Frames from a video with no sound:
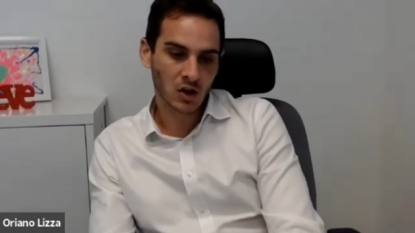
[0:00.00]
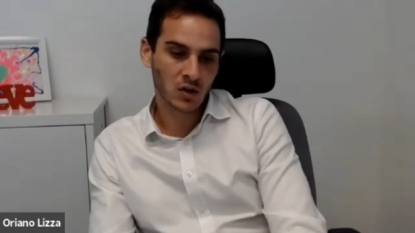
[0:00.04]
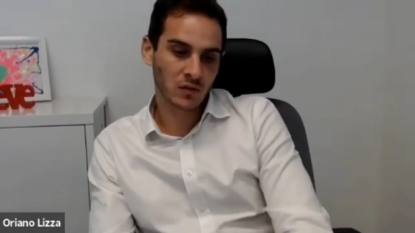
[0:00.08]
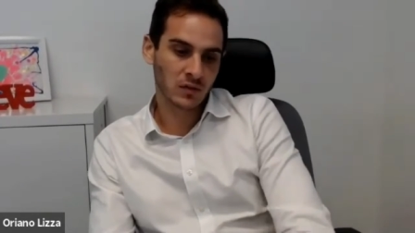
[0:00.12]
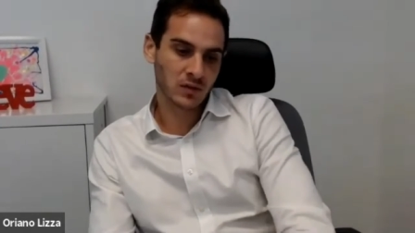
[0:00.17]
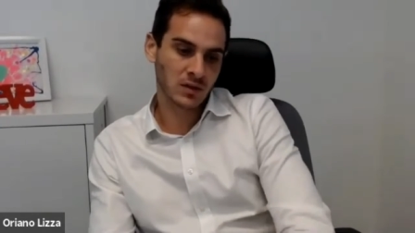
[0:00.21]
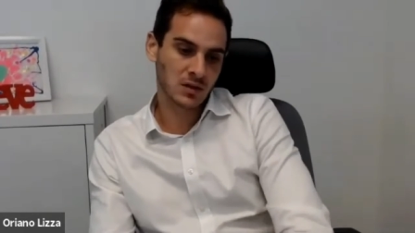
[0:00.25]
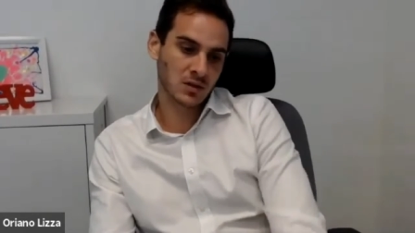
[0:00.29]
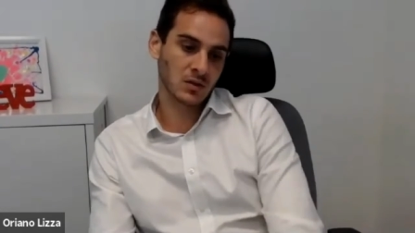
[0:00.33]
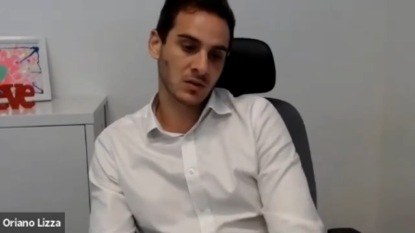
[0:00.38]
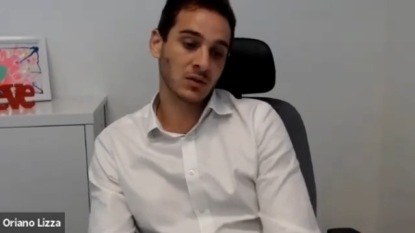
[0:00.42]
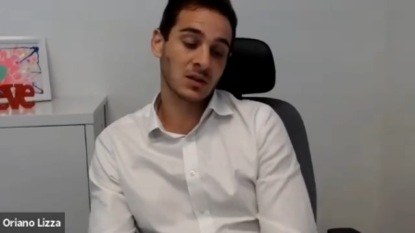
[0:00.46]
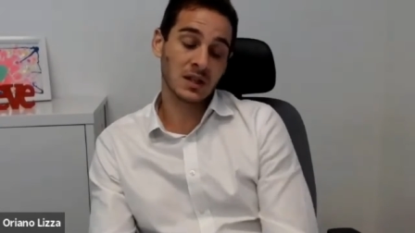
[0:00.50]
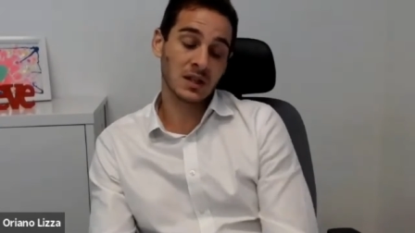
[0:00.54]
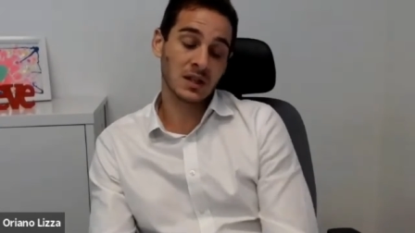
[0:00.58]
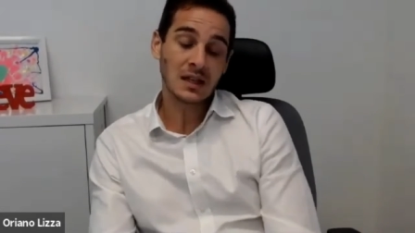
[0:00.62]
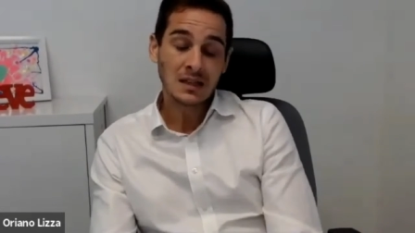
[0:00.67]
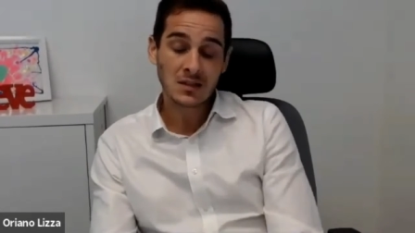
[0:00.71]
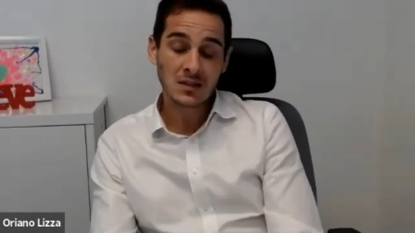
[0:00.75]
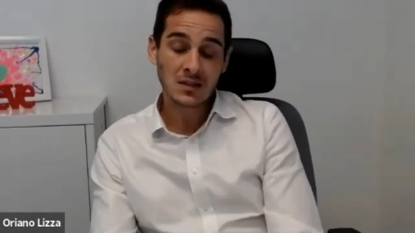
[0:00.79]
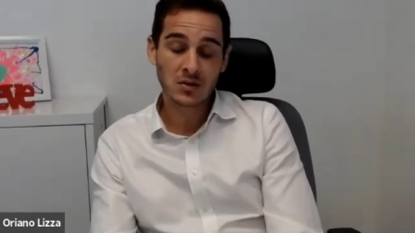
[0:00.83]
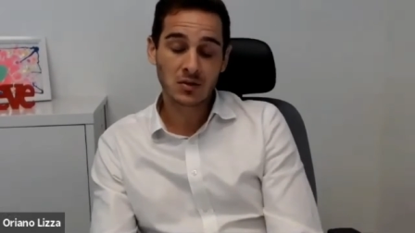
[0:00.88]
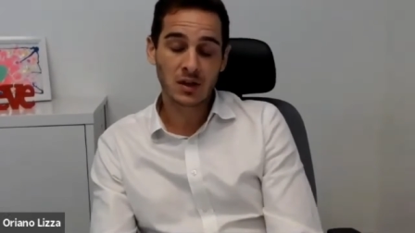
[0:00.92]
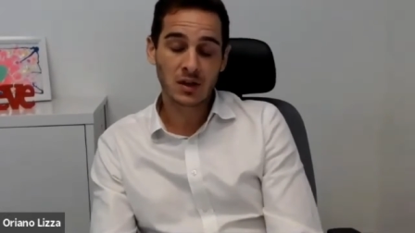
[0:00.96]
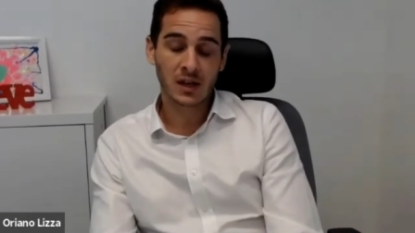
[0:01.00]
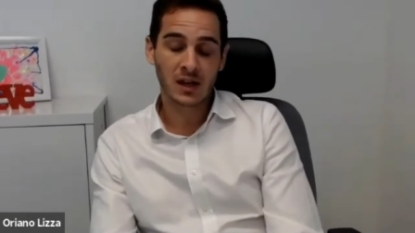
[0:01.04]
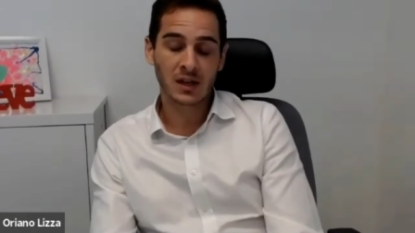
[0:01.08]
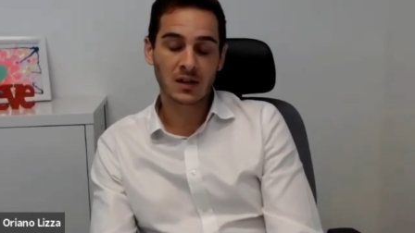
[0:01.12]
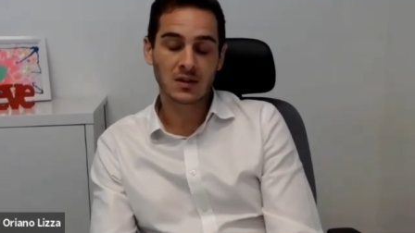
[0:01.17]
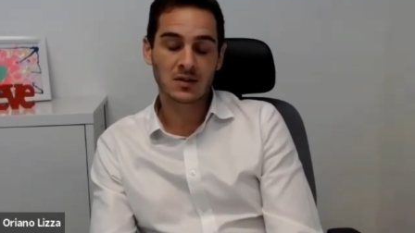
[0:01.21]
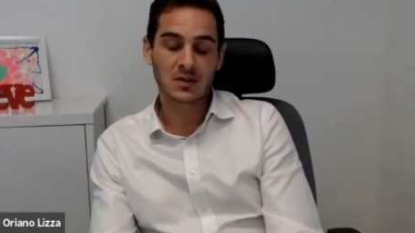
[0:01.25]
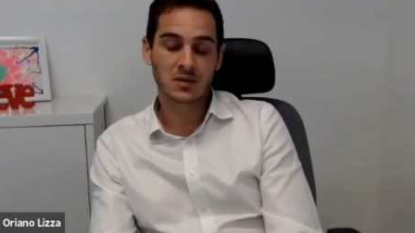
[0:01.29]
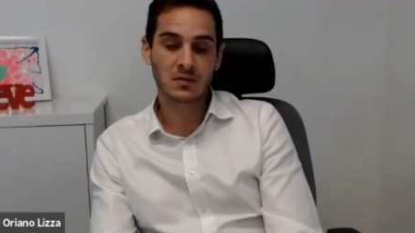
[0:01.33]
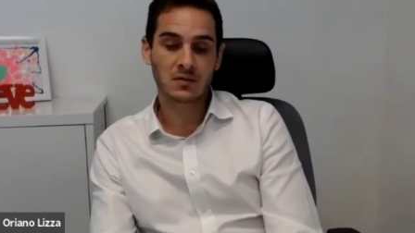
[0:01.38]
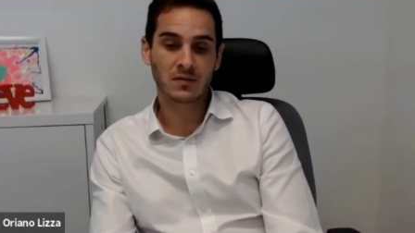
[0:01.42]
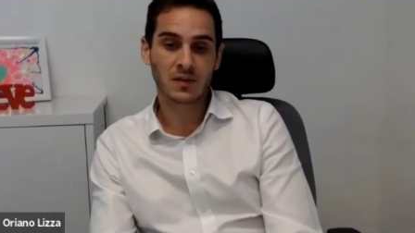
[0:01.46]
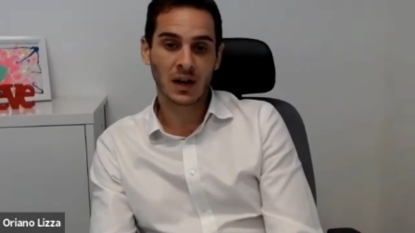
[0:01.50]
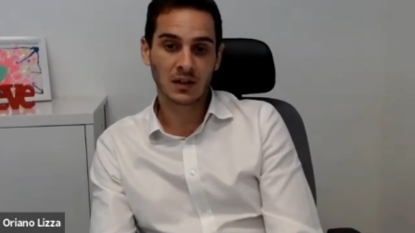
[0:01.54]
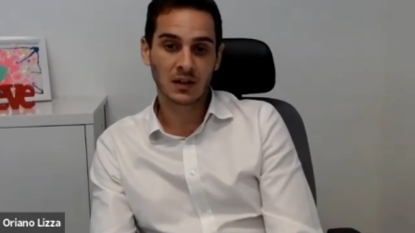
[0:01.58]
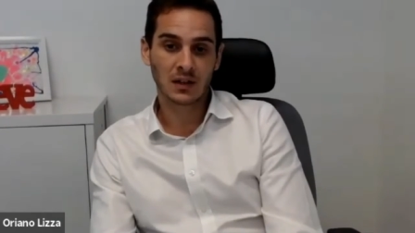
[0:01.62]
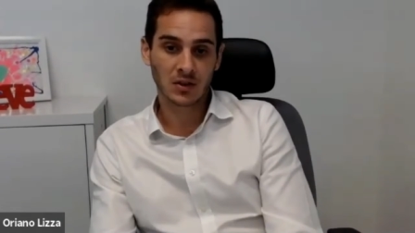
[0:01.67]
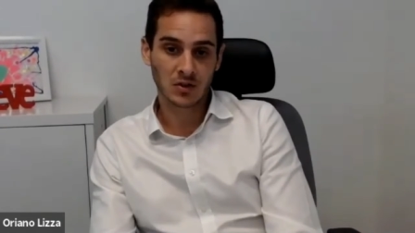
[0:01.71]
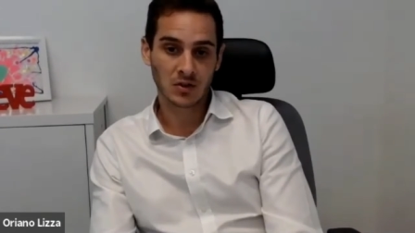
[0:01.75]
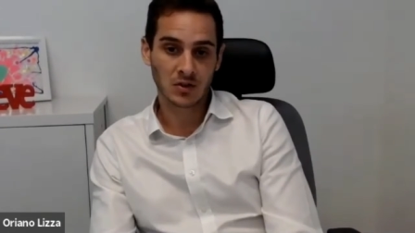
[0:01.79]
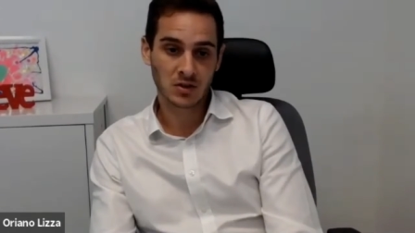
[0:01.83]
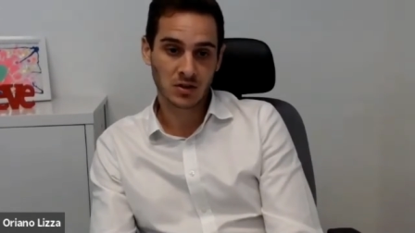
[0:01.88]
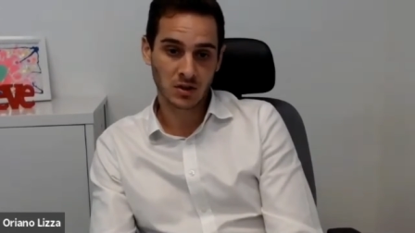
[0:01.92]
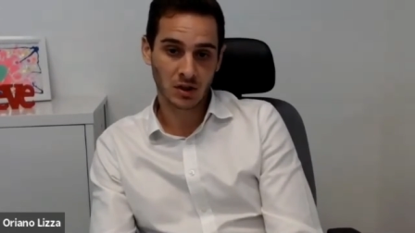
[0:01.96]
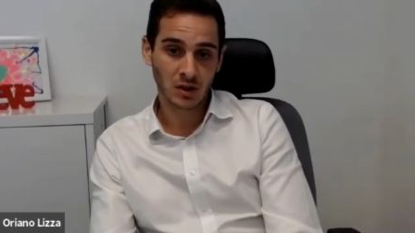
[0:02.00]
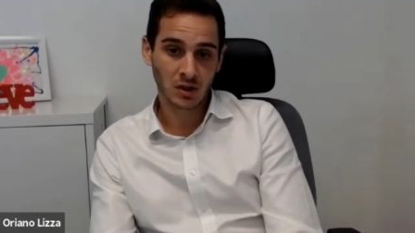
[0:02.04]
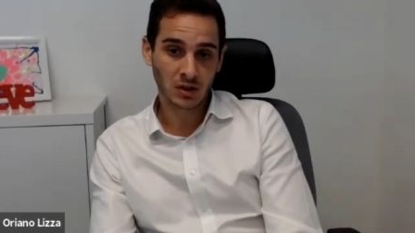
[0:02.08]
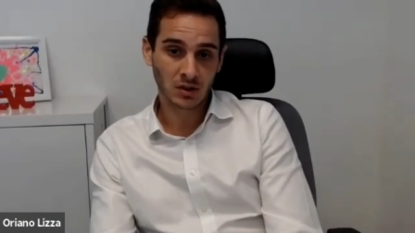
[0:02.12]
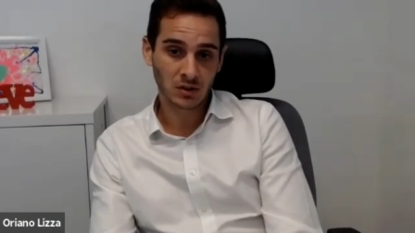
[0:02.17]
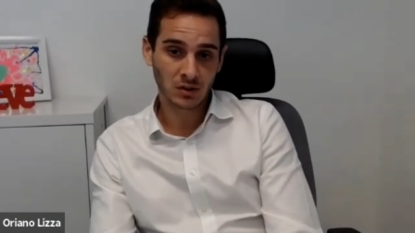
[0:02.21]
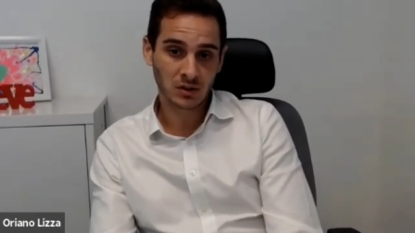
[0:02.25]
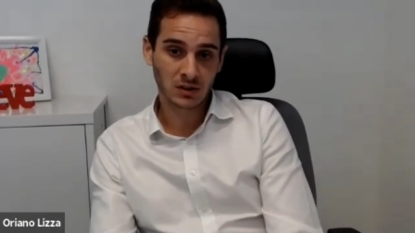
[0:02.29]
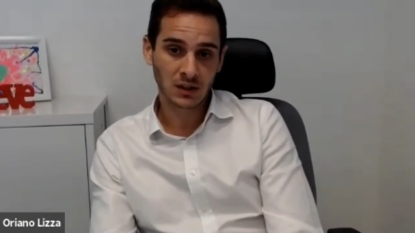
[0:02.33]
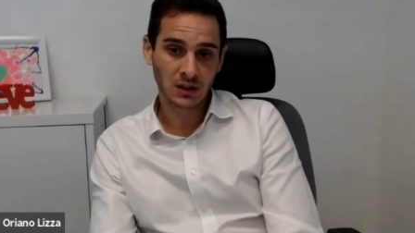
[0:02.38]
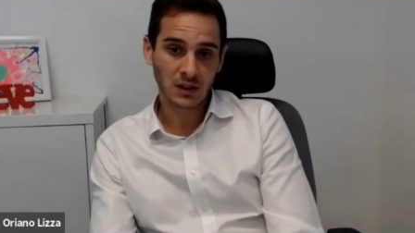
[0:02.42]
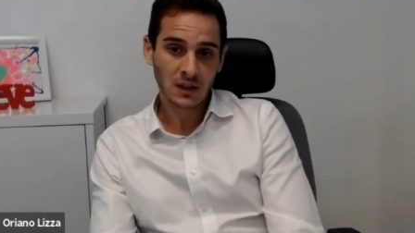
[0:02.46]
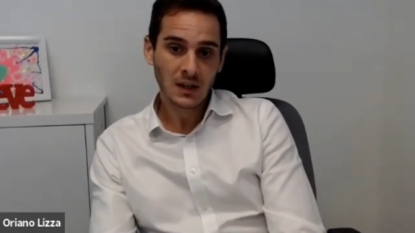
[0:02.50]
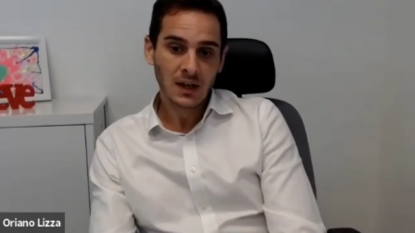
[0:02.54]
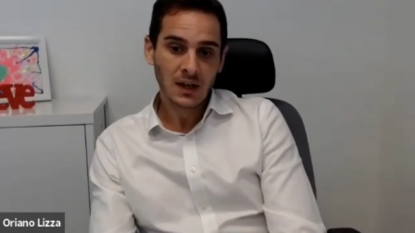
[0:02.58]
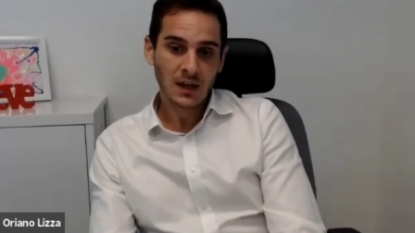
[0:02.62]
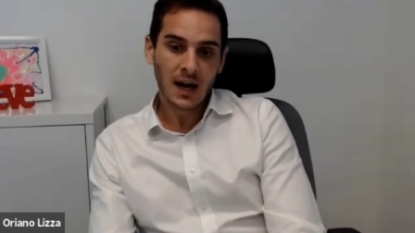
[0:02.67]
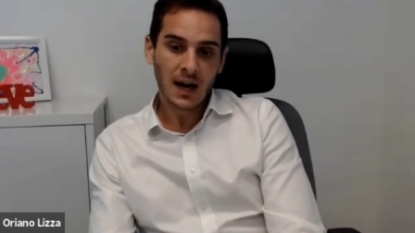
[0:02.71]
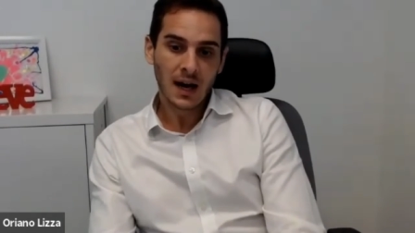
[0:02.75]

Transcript: COVID stocks into value stocks,